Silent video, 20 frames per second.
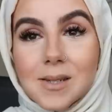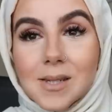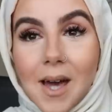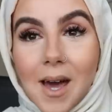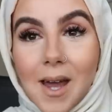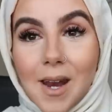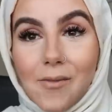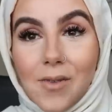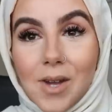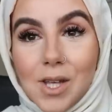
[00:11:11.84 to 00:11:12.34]

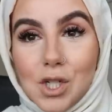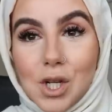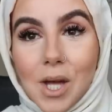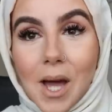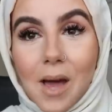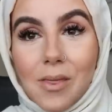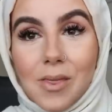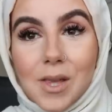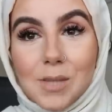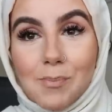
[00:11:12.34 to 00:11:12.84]
And I've literally
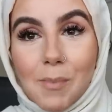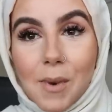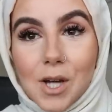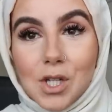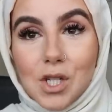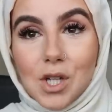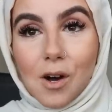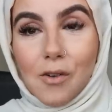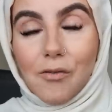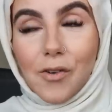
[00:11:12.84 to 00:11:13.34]
had this
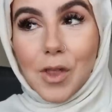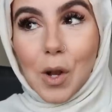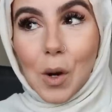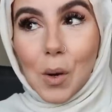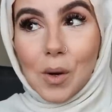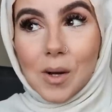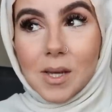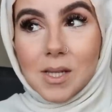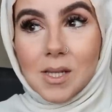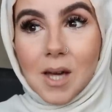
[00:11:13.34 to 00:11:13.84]
blusher for the
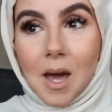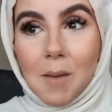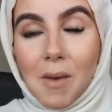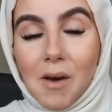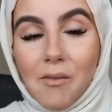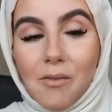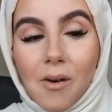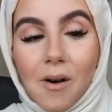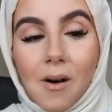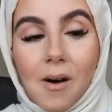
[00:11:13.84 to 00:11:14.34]
longest time
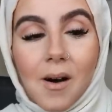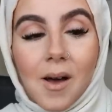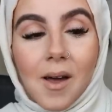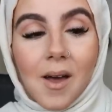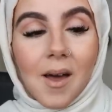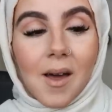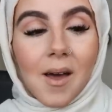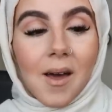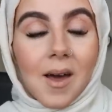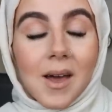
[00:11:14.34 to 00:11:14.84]
ever.
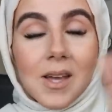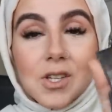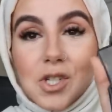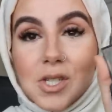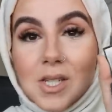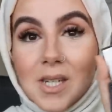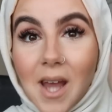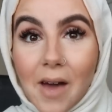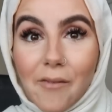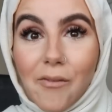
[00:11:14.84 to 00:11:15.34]
It
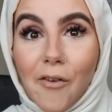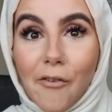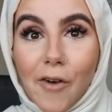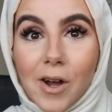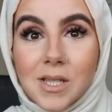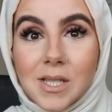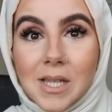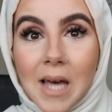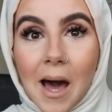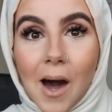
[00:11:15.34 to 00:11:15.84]
just never
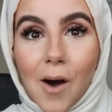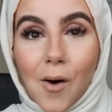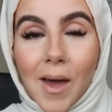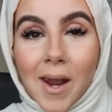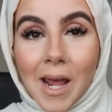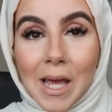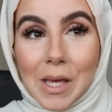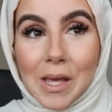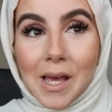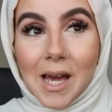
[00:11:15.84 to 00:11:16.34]
runs out,
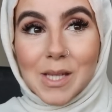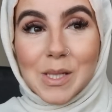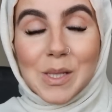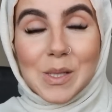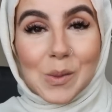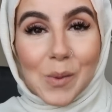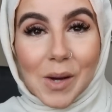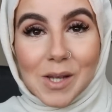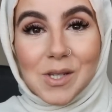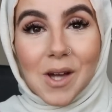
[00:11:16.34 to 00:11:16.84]
and I
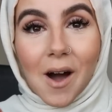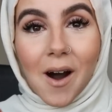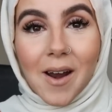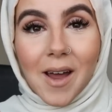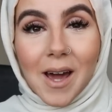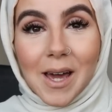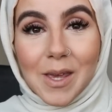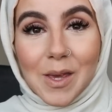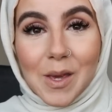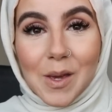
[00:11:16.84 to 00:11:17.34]
swear to God,
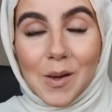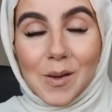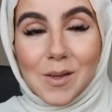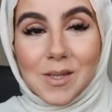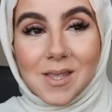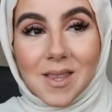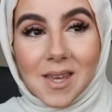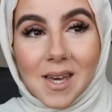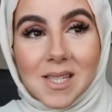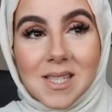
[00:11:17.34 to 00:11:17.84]
I
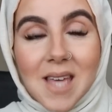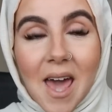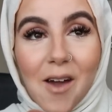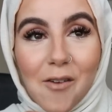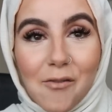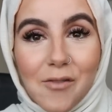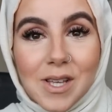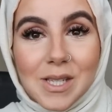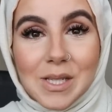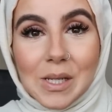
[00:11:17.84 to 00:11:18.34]
use this
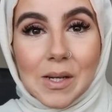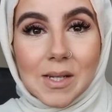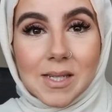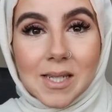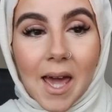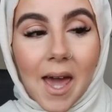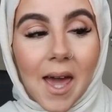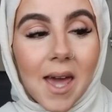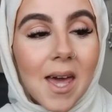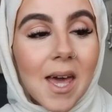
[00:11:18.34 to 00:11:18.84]
every single
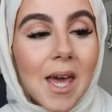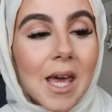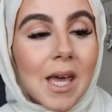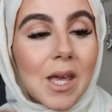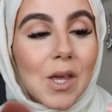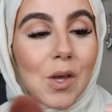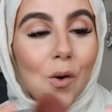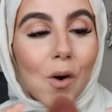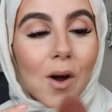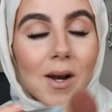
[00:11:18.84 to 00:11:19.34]
day.
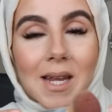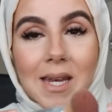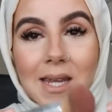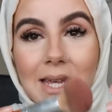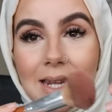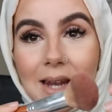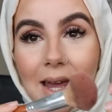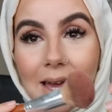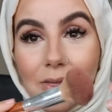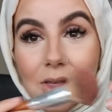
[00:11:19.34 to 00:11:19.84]
You only
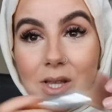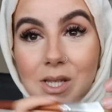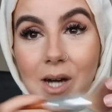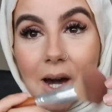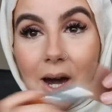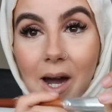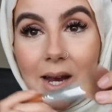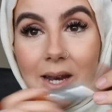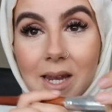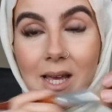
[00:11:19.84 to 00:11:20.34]
need like the
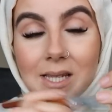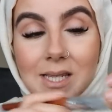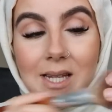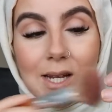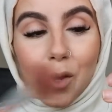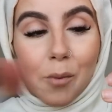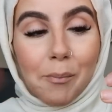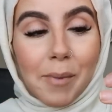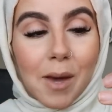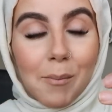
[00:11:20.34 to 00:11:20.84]
tiniest
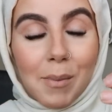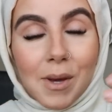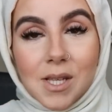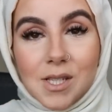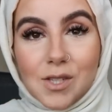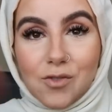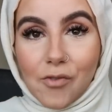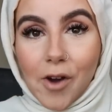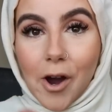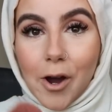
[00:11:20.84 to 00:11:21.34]
little bit
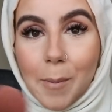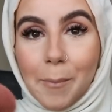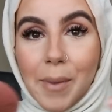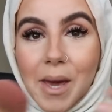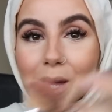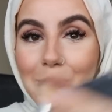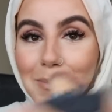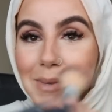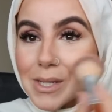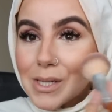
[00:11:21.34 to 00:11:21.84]
because it's very
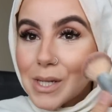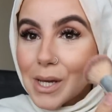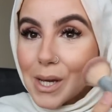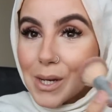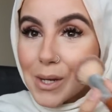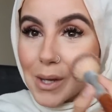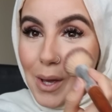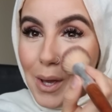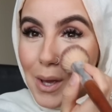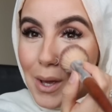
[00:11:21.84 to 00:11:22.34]

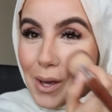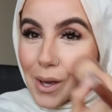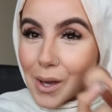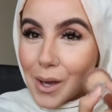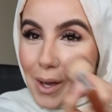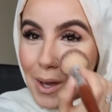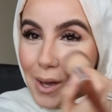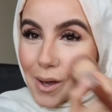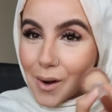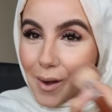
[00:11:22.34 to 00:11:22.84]
pigmented,
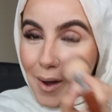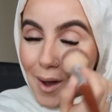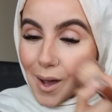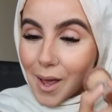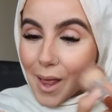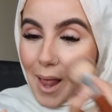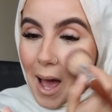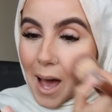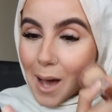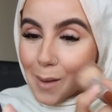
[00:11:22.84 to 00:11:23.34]
and
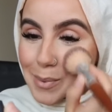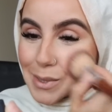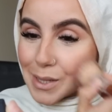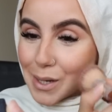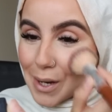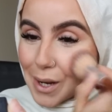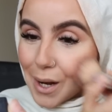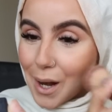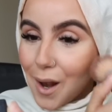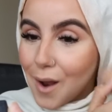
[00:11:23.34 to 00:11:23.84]
I
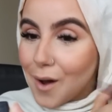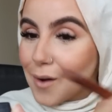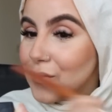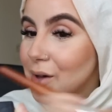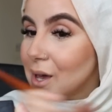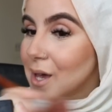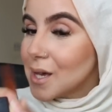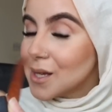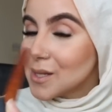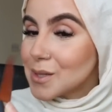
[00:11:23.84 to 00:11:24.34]
absolutely
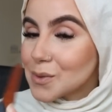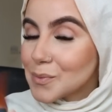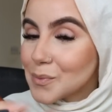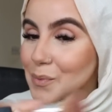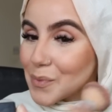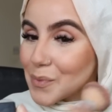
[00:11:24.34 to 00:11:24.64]
love it.